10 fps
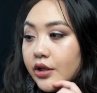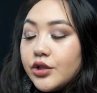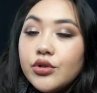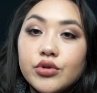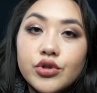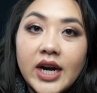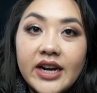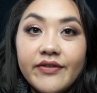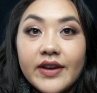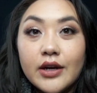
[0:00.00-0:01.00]
to try
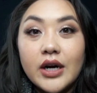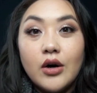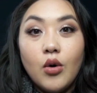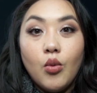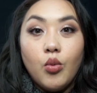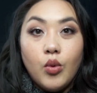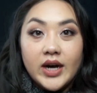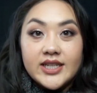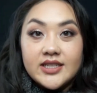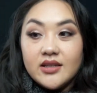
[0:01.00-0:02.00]
to figure out
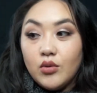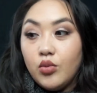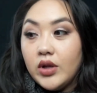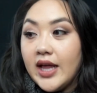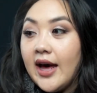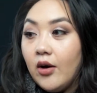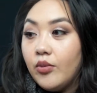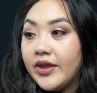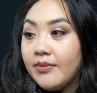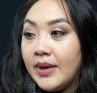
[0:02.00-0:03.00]
what will help
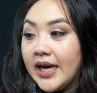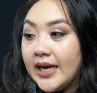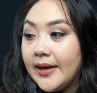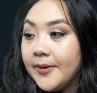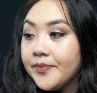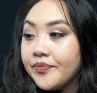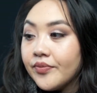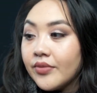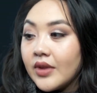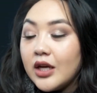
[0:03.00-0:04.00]
with my
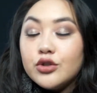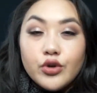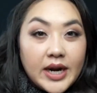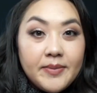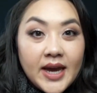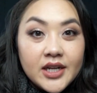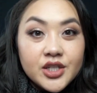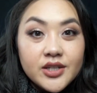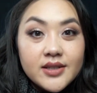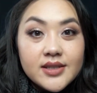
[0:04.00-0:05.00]
dry
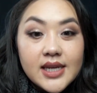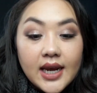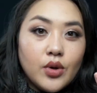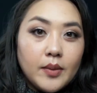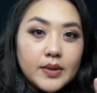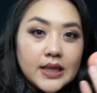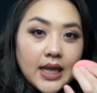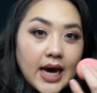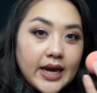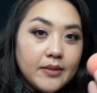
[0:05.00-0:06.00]
patches.
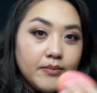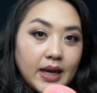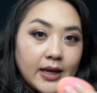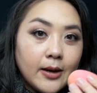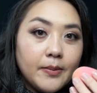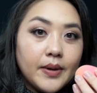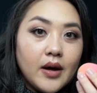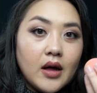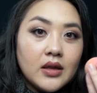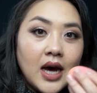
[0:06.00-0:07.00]
Apply makeup
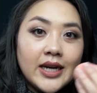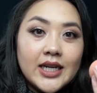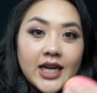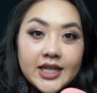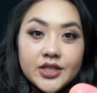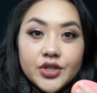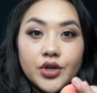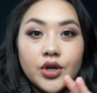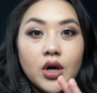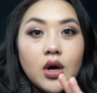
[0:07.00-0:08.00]
a lot
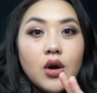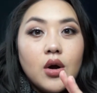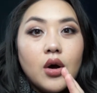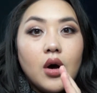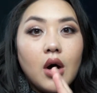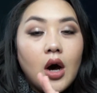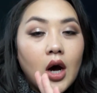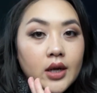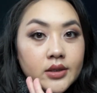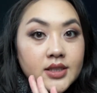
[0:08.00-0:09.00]
nicer
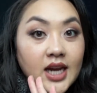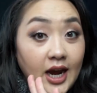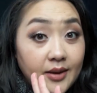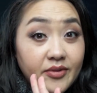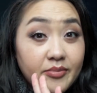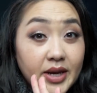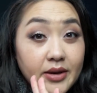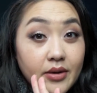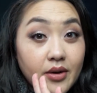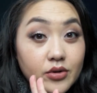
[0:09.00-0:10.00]
on top of
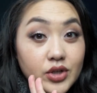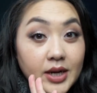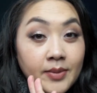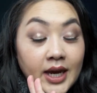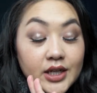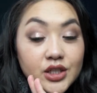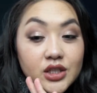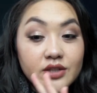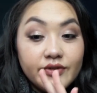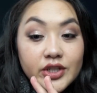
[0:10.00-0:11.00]
my dry
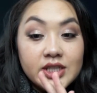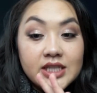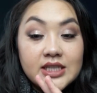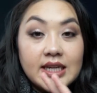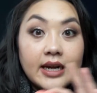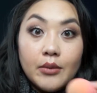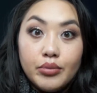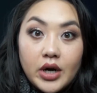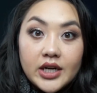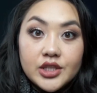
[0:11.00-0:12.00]
patches versus like a
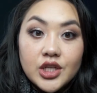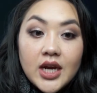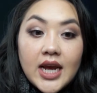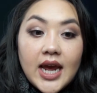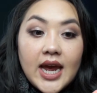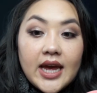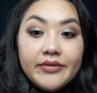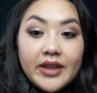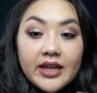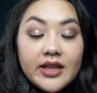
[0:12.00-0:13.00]
brush.
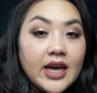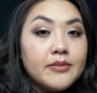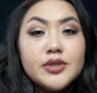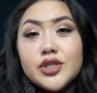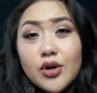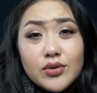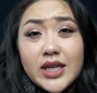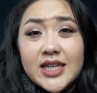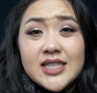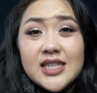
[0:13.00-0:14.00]
And lately I'm so
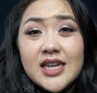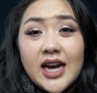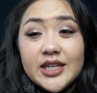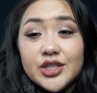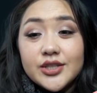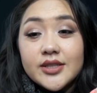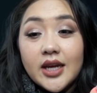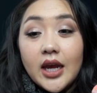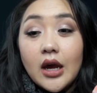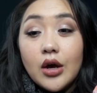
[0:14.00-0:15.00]
lazy, I just
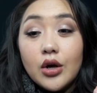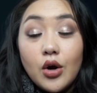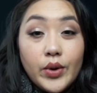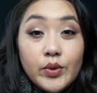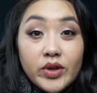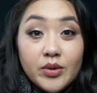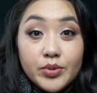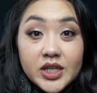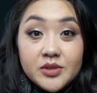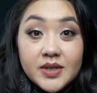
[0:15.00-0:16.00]
like go in with a
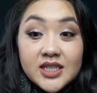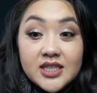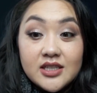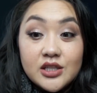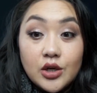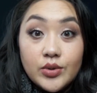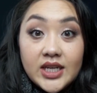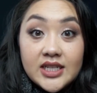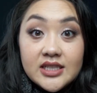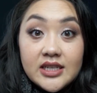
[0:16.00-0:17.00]
brush because it's so
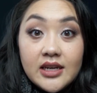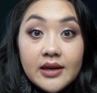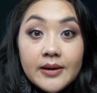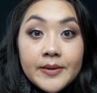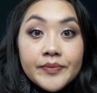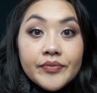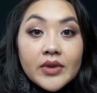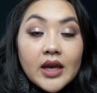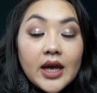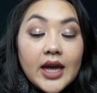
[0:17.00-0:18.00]
easy.
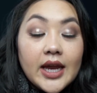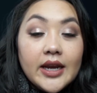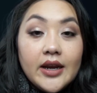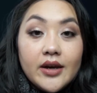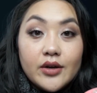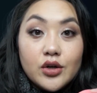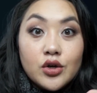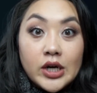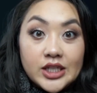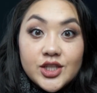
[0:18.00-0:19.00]
And
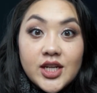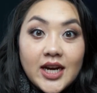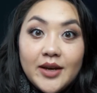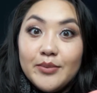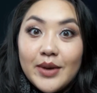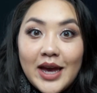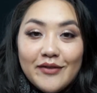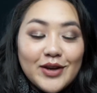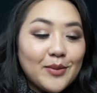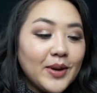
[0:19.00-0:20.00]
crunch time,
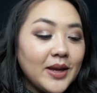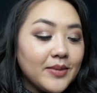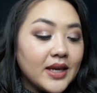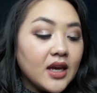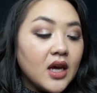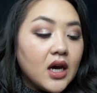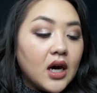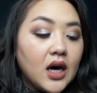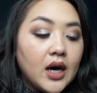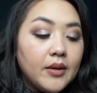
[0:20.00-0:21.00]
having a baby,
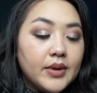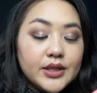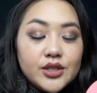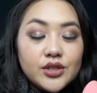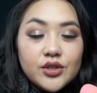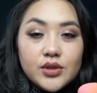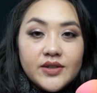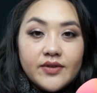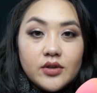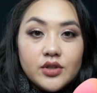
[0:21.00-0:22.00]
it's just so
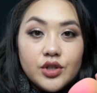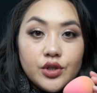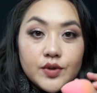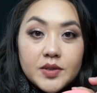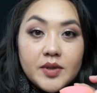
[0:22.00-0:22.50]
difficult to use a